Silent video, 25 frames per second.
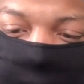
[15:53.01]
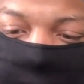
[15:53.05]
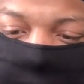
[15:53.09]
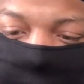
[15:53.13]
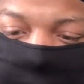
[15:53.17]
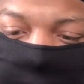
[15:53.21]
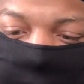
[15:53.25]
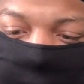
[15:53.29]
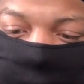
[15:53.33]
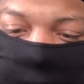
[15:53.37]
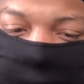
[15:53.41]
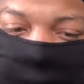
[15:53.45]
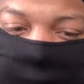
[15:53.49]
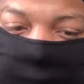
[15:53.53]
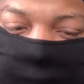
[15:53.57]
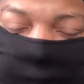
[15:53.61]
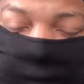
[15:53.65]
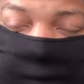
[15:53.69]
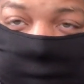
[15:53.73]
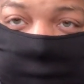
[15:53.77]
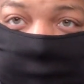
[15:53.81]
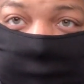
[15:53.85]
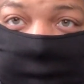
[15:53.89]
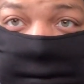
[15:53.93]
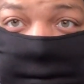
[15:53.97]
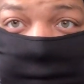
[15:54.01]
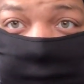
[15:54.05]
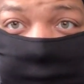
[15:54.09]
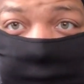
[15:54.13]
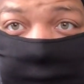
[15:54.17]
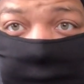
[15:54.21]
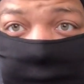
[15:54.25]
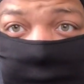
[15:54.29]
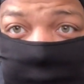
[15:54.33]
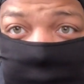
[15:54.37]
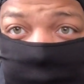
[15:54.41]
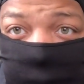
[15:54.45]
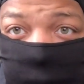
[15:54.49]
with the sights that
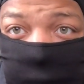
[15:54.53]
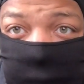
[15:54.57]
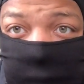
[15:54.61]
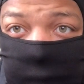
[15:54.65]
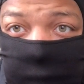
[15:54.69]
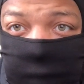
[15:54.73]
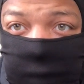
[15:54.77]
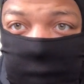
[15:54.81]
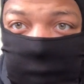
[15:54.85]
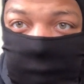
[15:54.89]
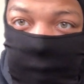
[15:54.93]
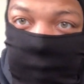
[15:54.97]
it came with.